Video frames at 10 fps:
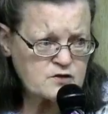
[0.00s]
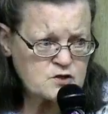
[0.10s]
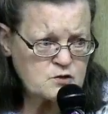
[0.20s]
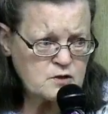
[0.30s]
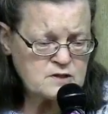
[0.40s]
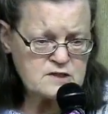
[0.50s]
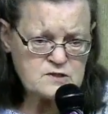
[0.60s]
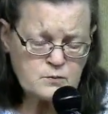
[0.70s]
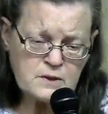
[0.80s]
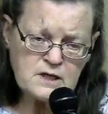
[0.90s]
to a
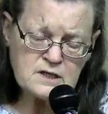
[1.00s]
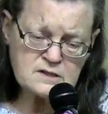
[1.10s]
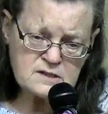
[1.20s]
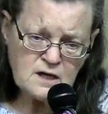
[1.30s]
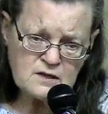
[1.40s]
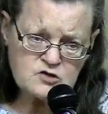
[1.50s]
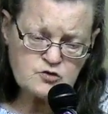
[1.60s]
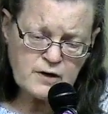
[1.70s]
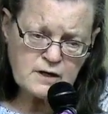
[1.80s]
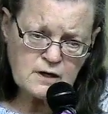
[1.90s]
disobedient son.
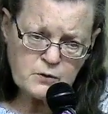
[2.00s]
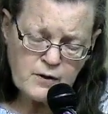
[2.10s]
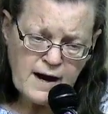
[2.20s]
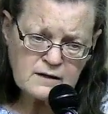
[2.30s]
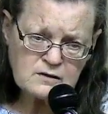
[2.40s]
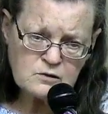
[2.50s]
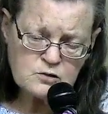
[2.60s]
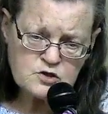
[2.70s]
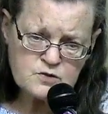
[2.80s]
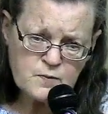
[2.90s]
Straighten up your act and do
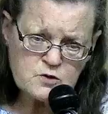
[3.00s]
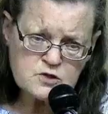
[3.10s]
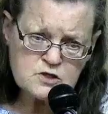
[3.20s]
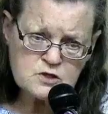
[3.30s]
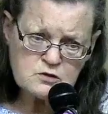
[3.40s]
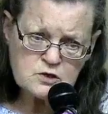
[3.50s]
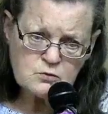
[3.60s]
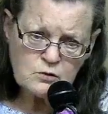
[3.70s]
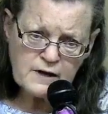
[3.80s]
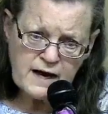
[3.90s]
what you're supposed to do, and
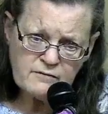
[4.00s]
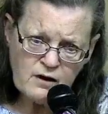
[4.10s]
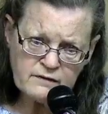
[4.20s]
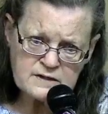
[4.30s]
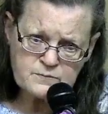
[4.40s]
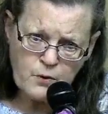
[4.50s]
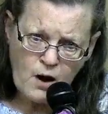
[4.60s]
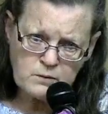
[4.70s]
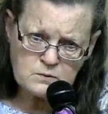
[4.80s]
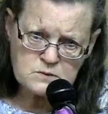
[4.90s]
you won't have all these
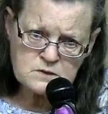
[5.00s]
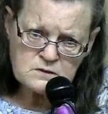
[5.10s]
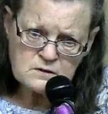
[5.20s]
problems.